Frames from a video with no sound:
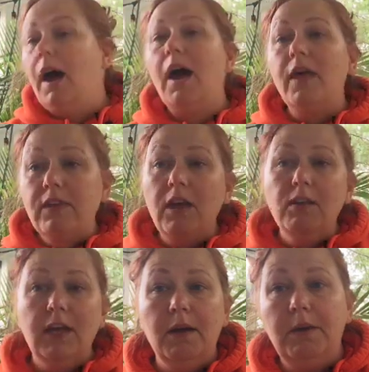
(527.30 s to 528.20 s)
The other
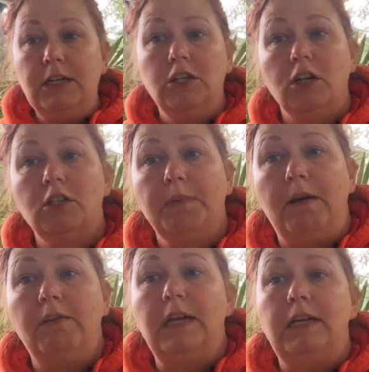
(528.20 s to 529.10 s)
thing I wanted to talk to you
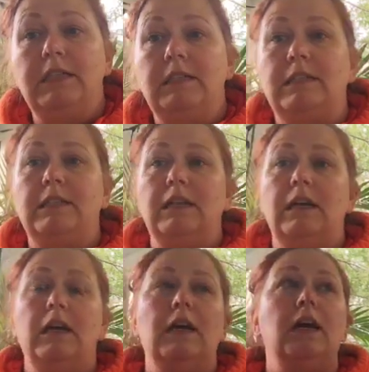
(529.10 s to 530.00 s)
about is
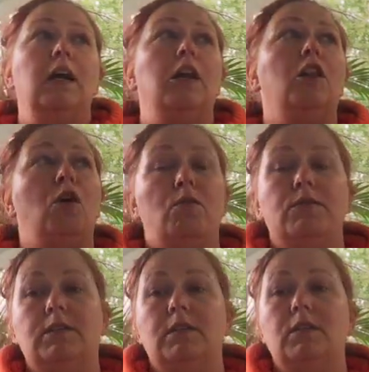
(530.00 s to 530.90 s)
clothes.